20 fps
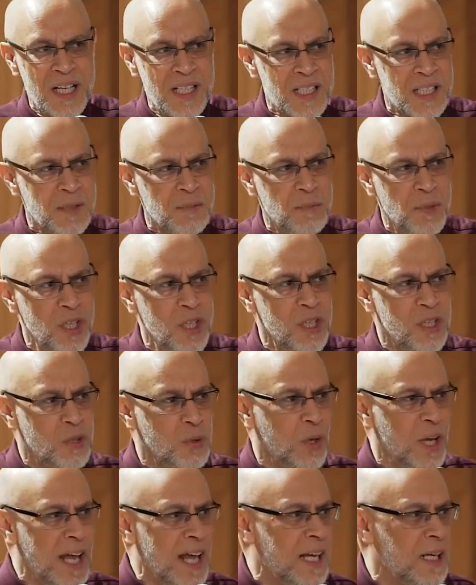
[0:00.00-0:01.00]
that
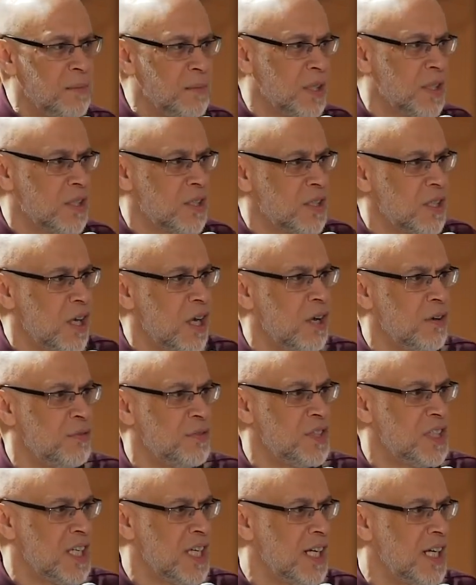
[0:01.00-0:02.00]
spiritual element
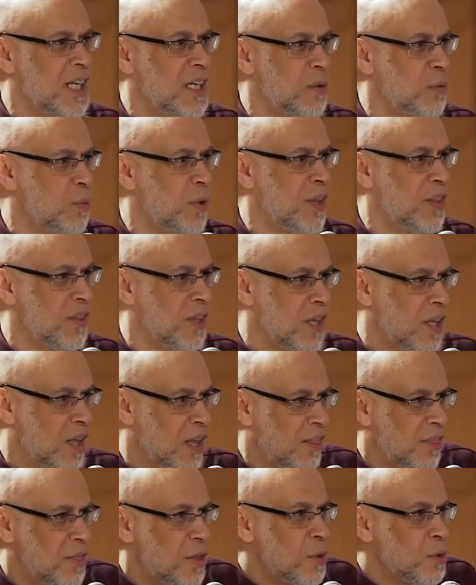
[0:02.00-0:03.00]
of dealing with
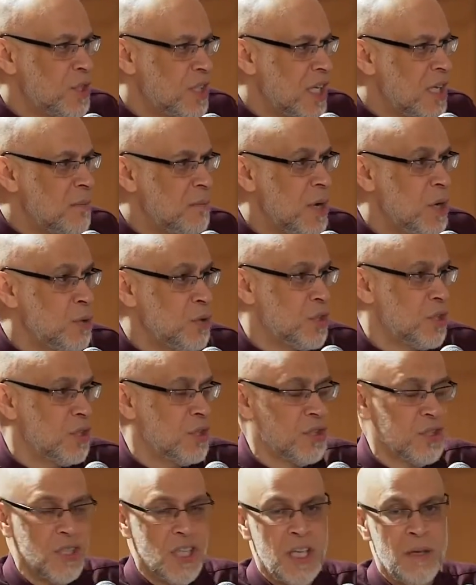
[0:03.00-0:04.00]
those
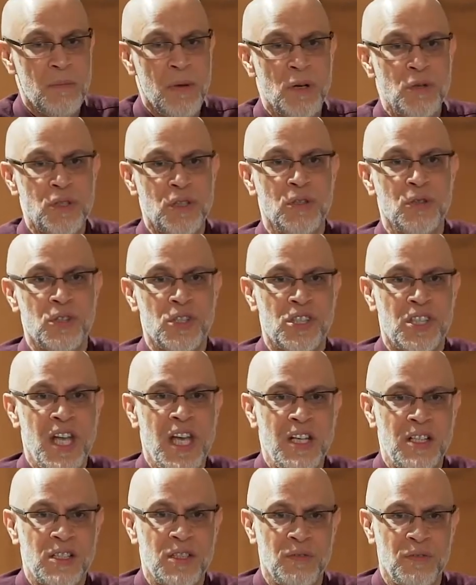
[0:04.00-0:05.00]
emotions, the emotional
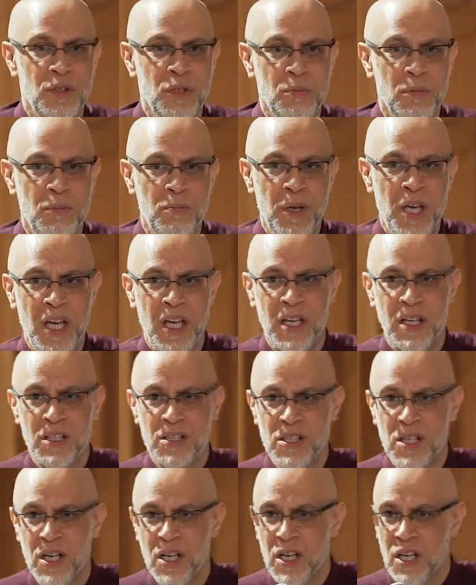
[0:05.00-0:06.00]
states of human
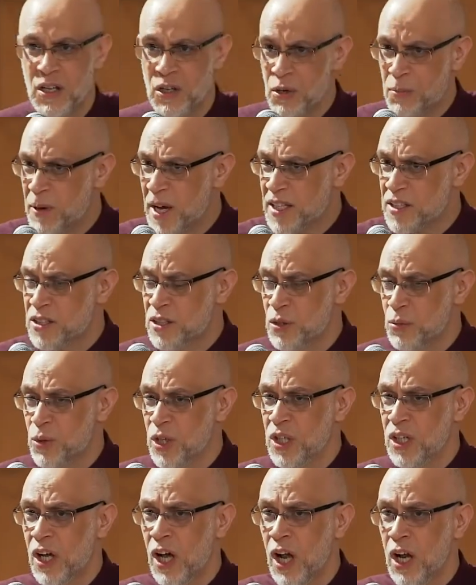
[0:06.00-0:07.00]
beings. Go back to the
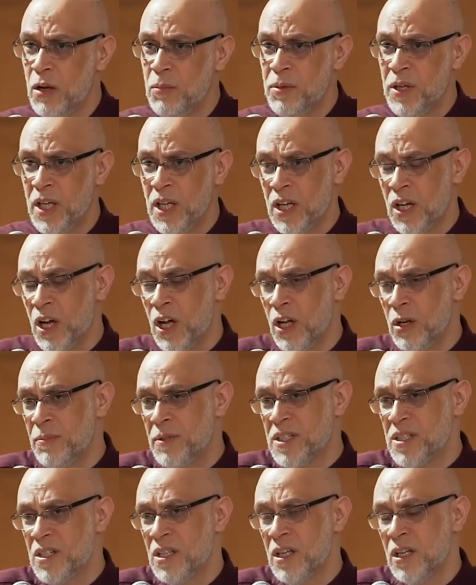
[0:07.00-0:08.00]
word qalb. Qalb
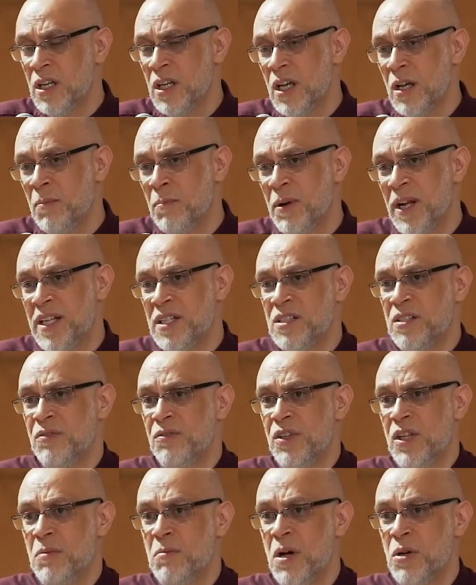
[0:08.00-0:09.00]
is the place
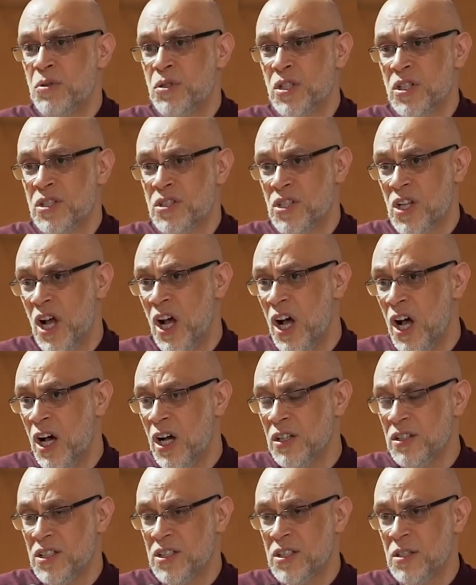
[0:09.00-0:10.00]
of the emotions. The
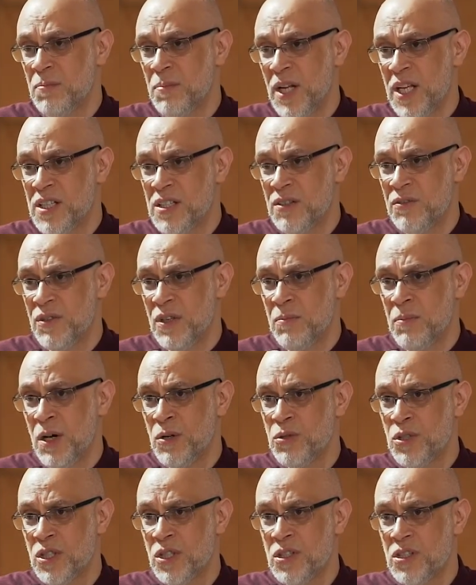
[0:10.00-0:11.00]
heart is the place of the
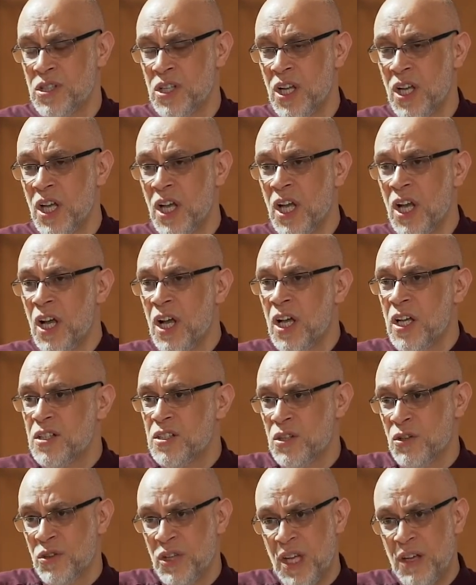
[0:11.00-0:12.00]
emotions.
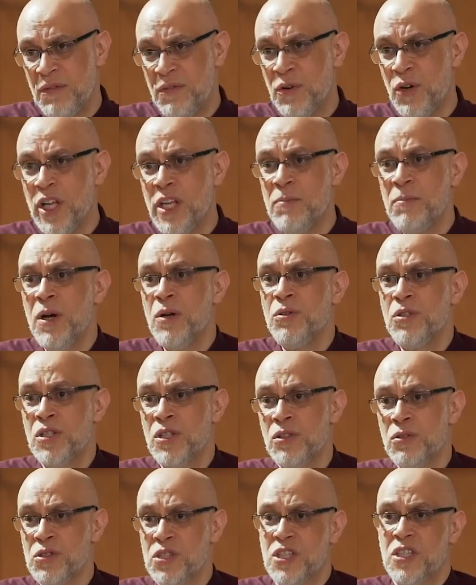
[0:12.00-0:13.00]
So therefore,
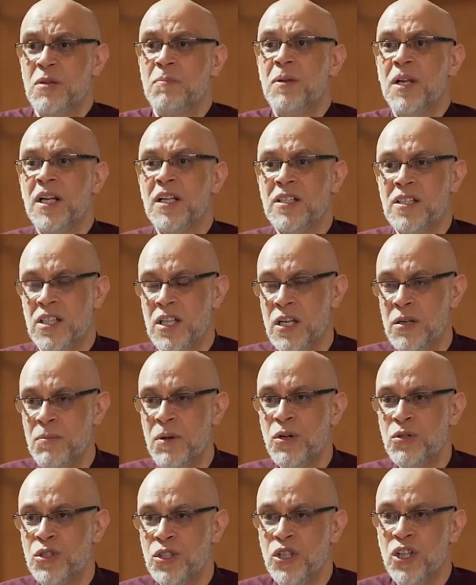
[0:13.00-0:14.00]
emotional stability,
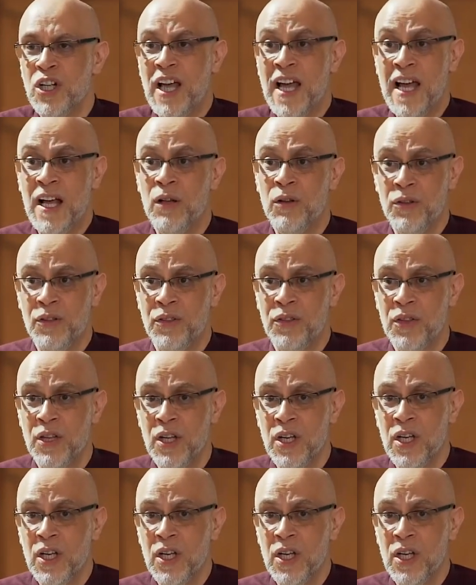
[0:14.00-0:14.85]
emotional health